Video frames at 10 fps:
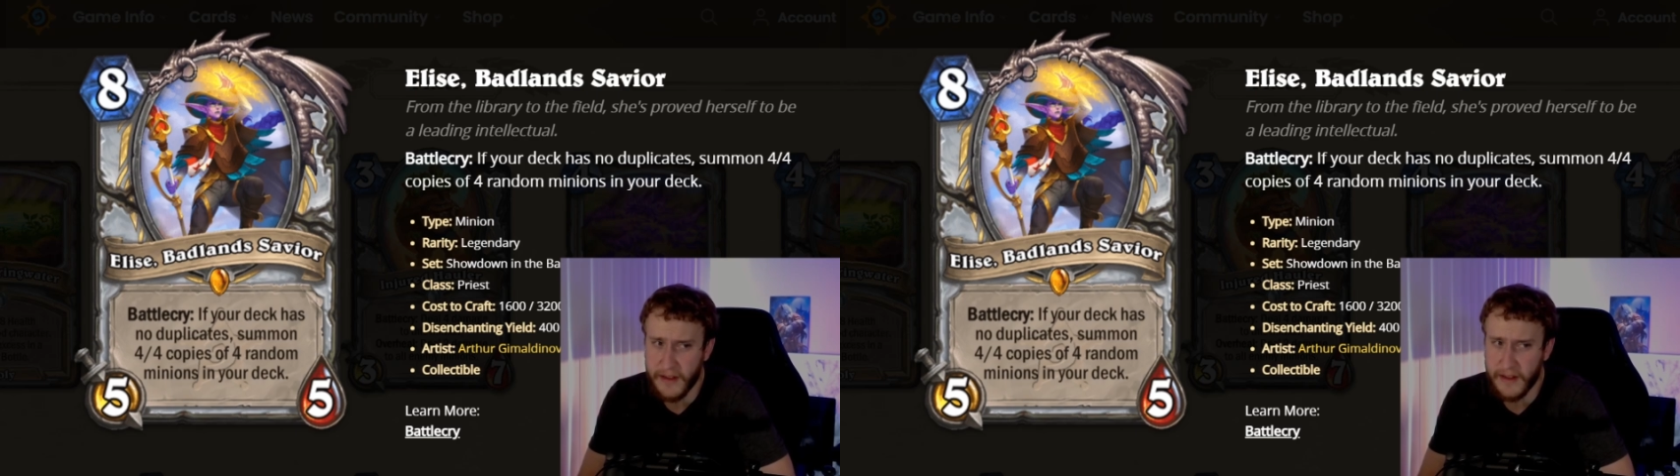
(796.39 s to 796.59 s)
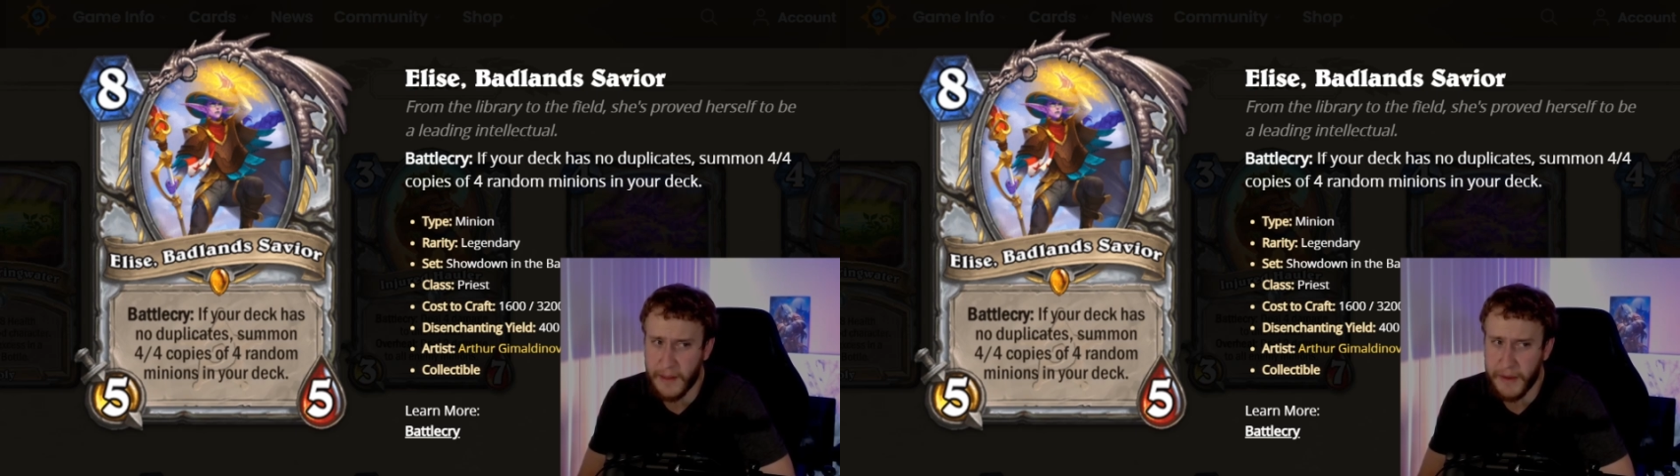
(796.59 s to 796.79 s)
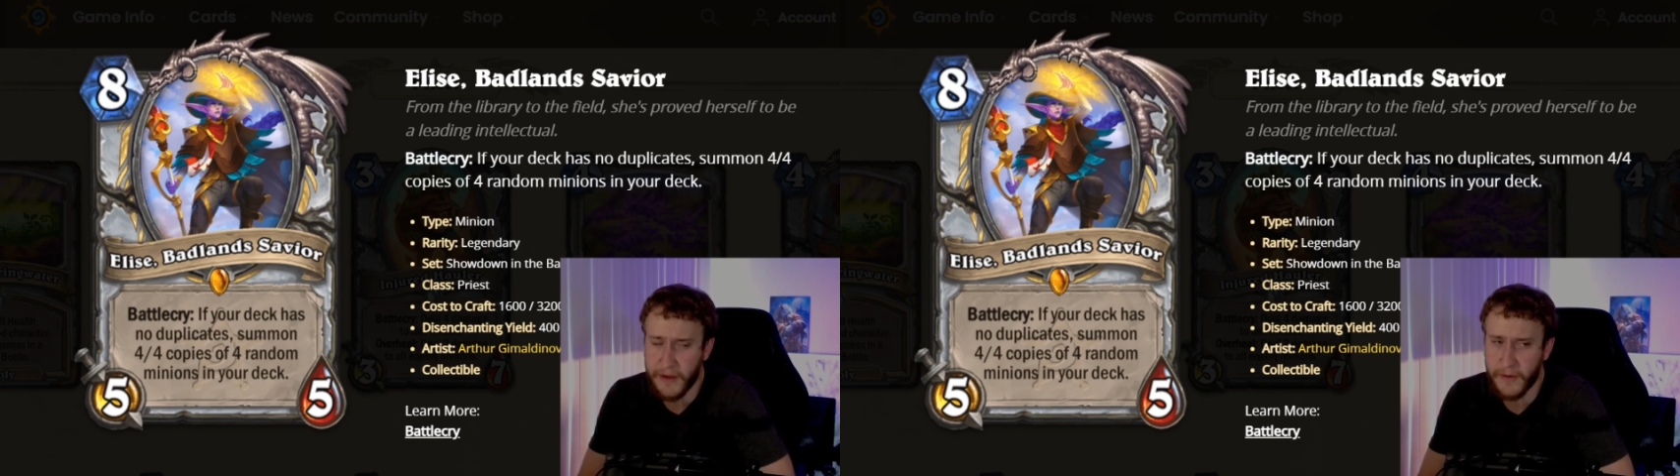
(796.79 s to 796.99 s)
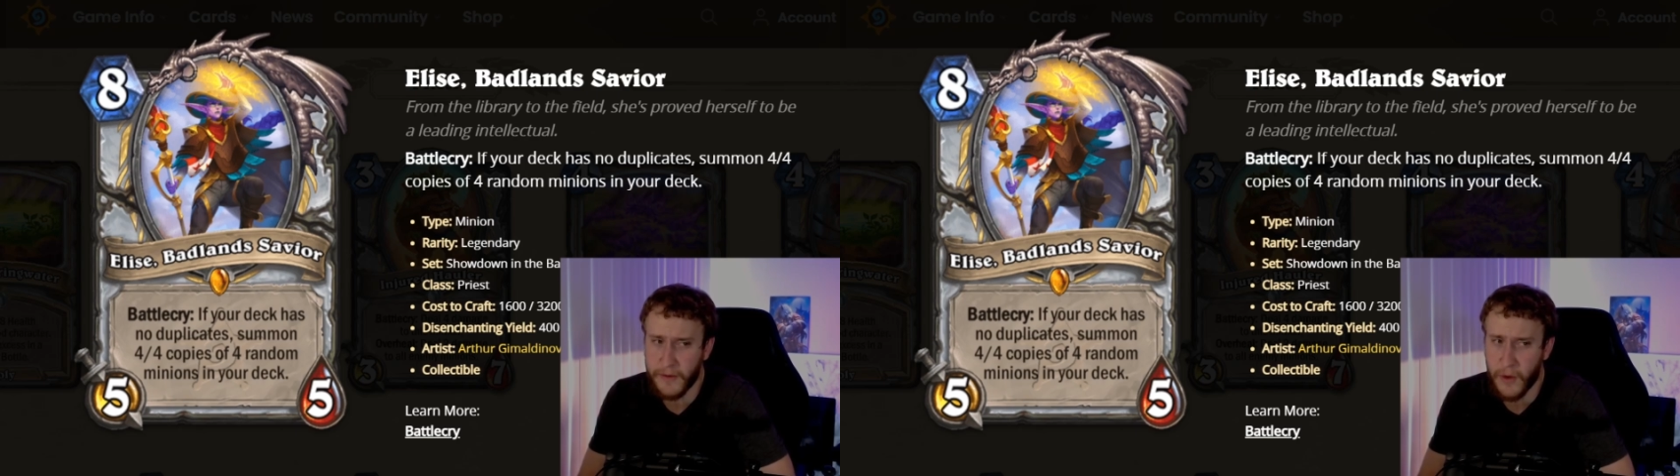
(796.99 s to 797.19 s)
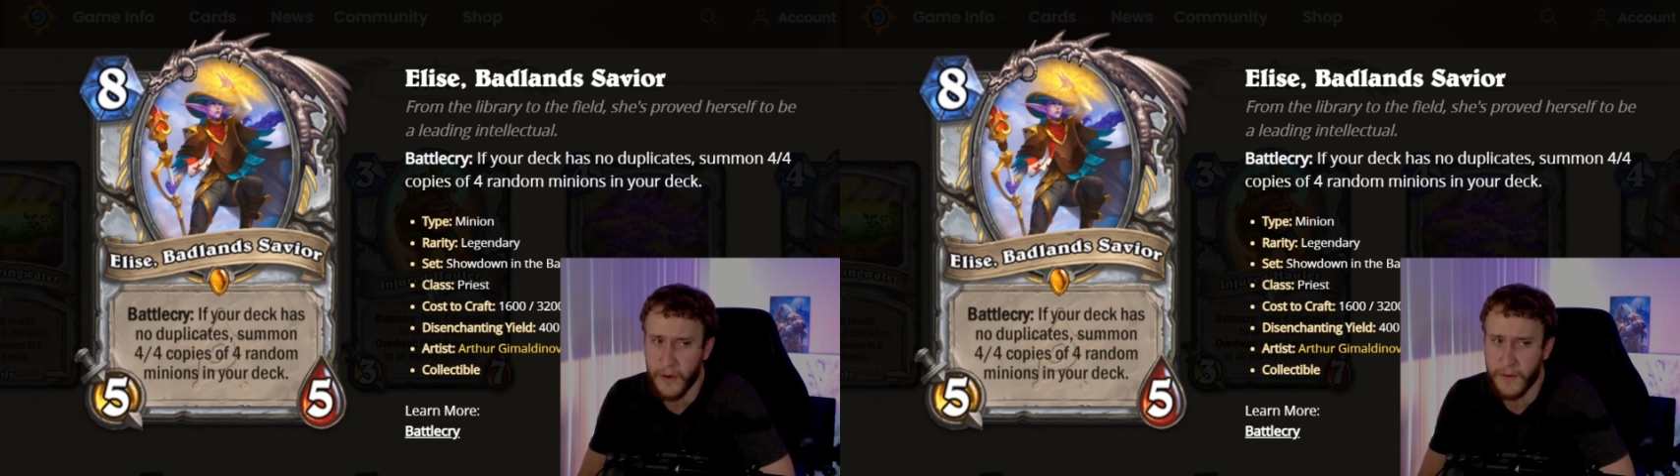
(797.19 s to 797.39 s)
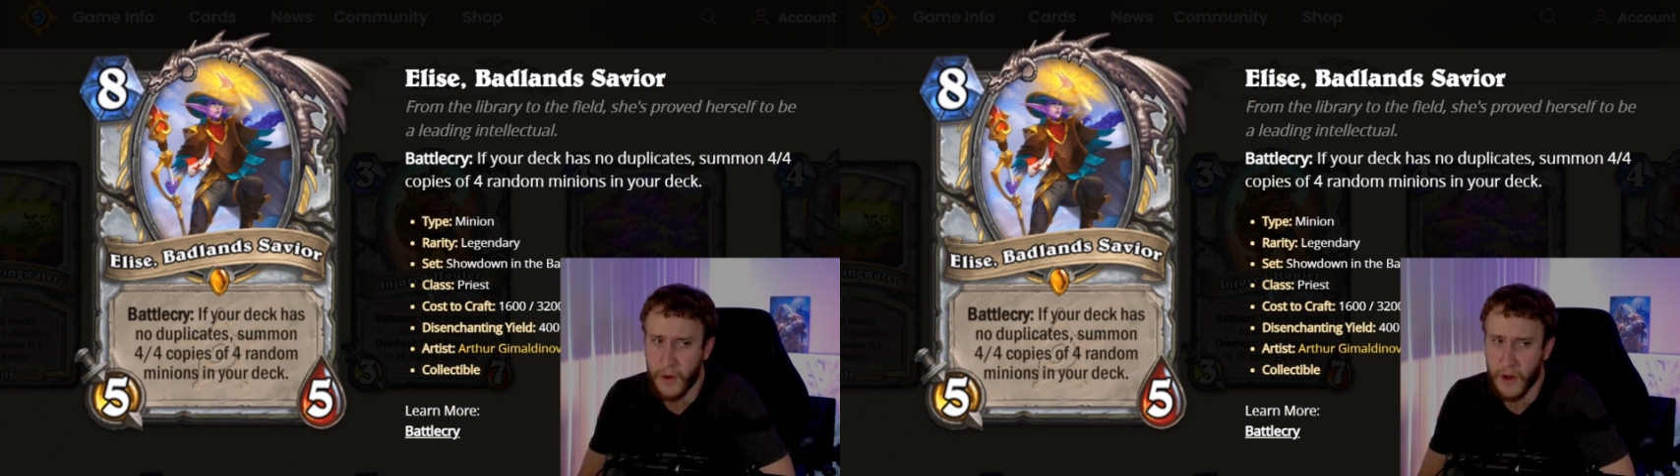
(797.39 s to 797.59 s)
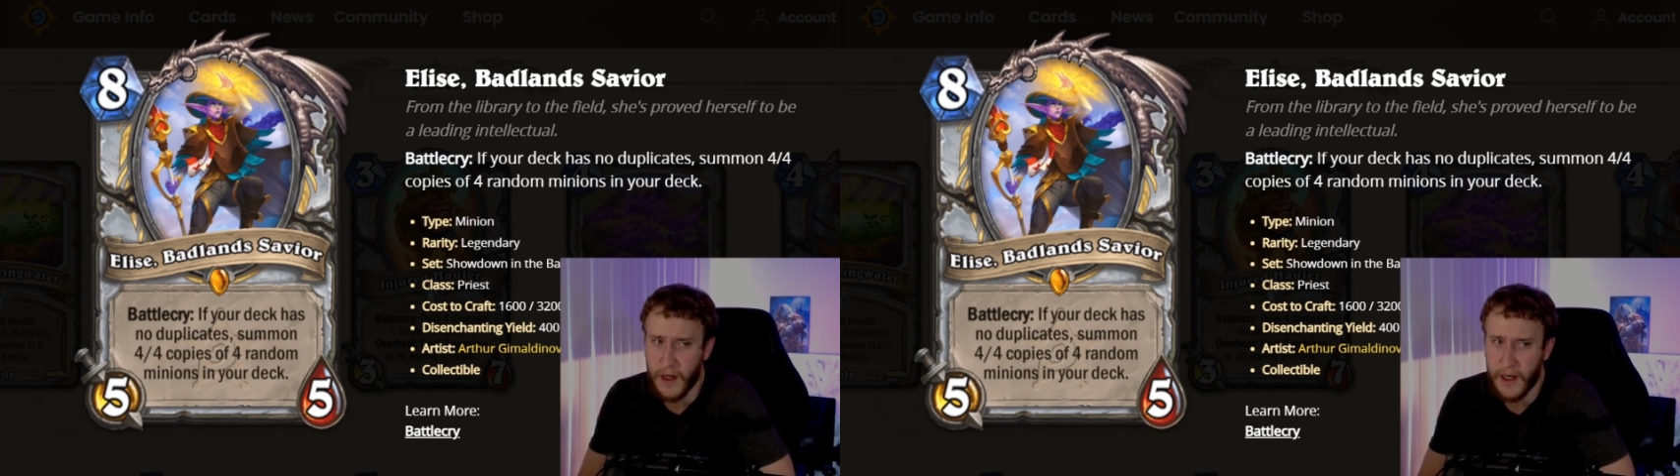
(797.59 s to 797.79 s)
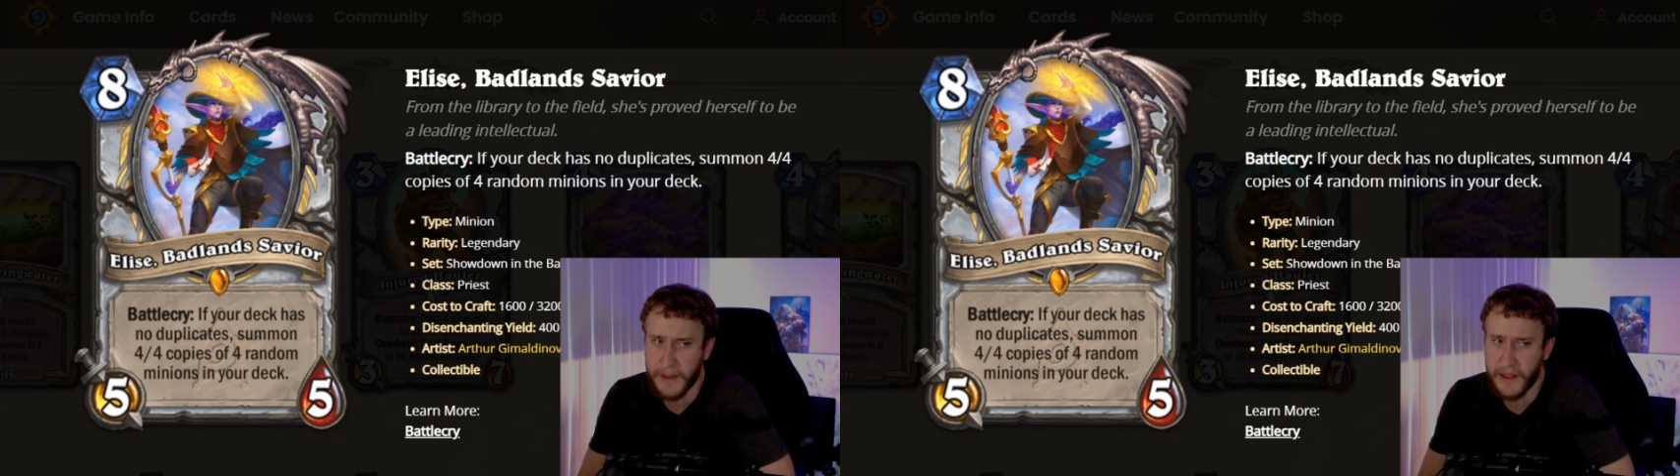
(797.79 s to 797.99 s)
summon 4/4
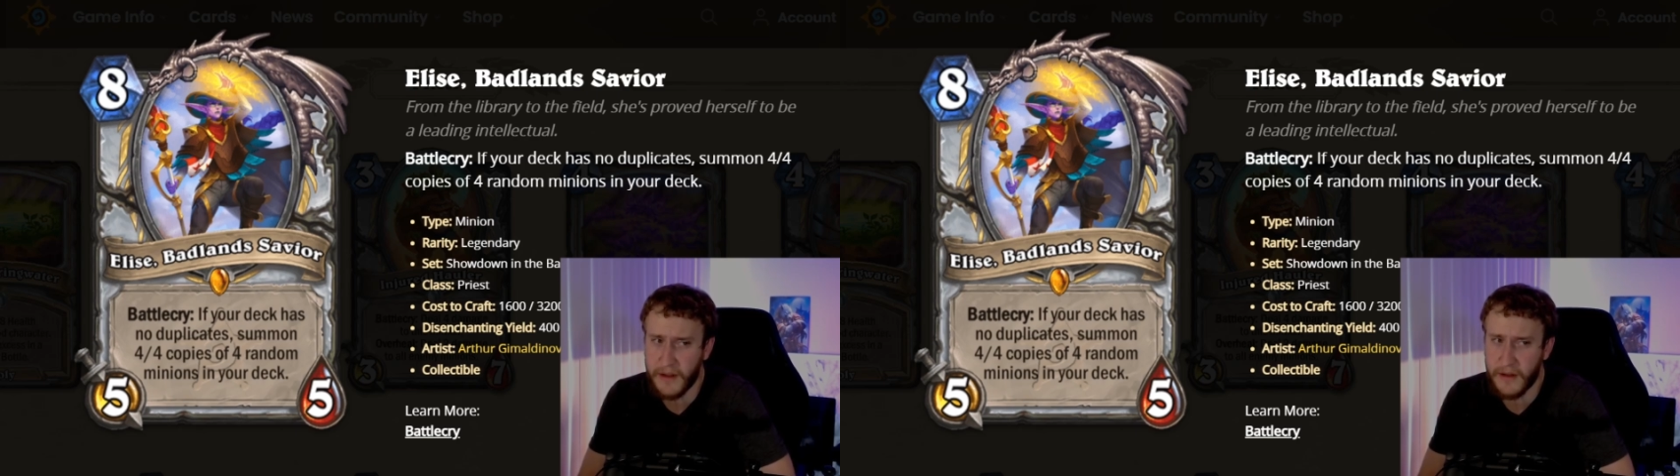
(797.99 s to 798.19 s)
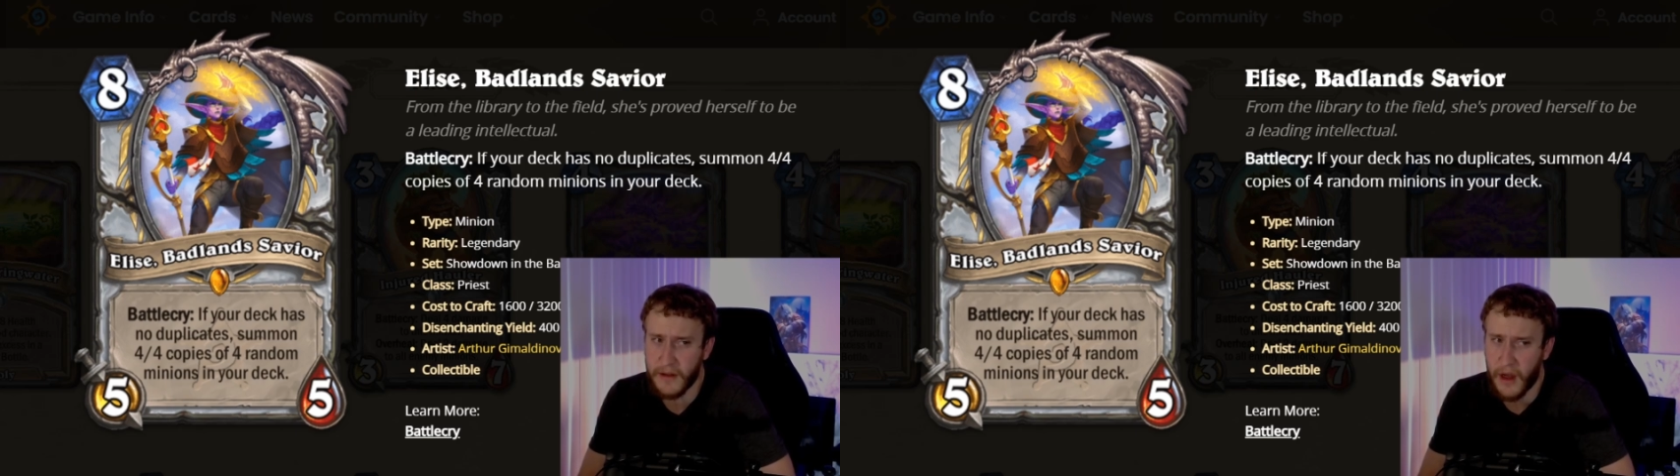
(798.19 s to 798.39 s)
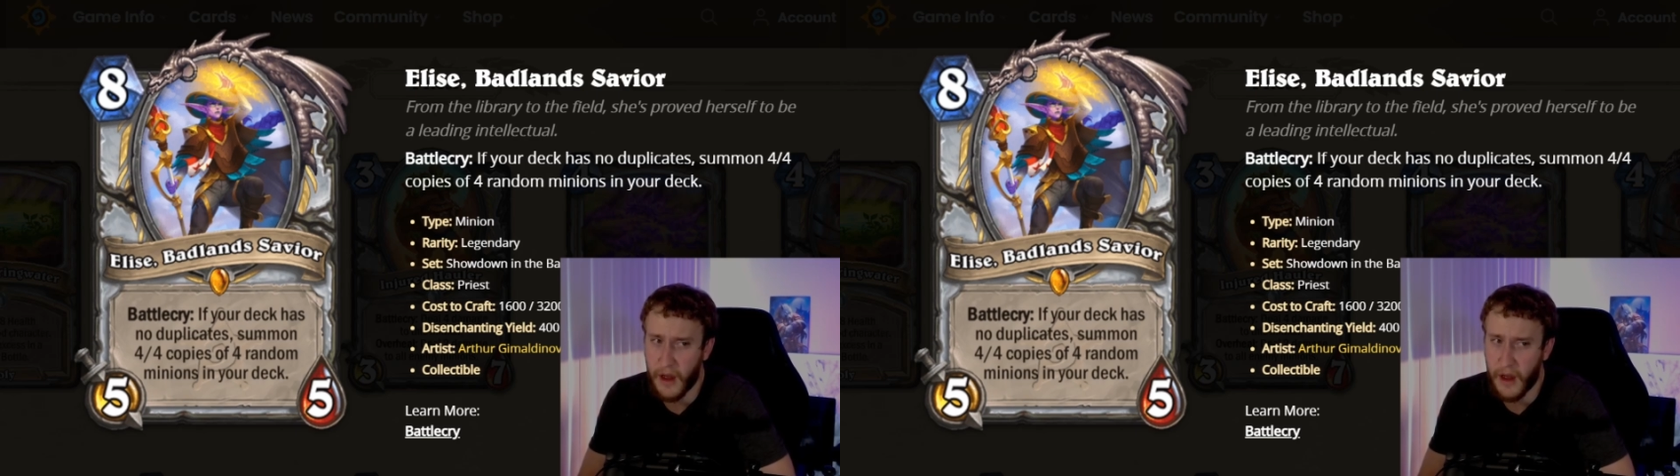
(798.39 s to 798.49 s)
copies